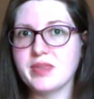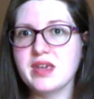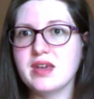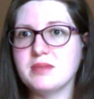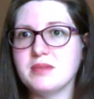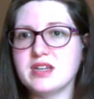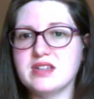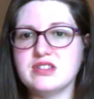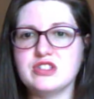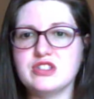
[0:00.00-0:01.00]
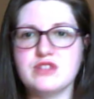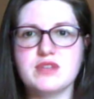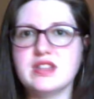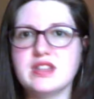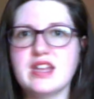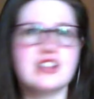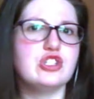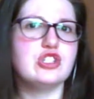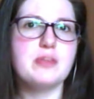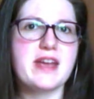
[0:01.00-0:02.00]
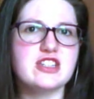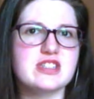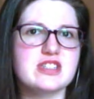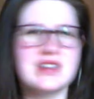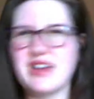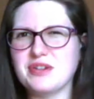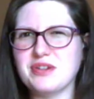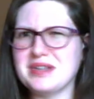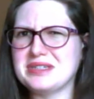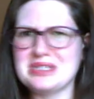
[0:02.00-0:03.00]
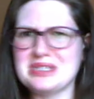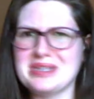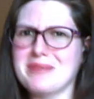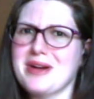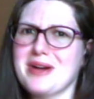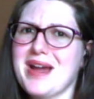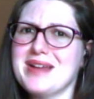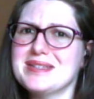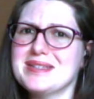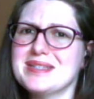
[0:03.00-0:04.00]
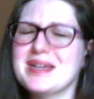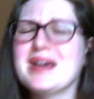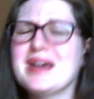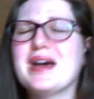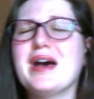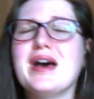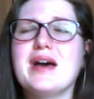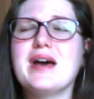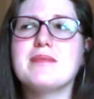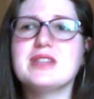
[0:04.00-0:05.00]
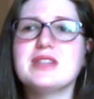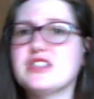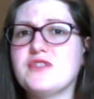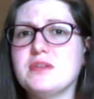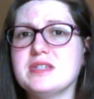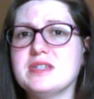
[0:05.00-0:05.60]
because you've written like 2 pages and now you need to summarize. But there's a few reasons.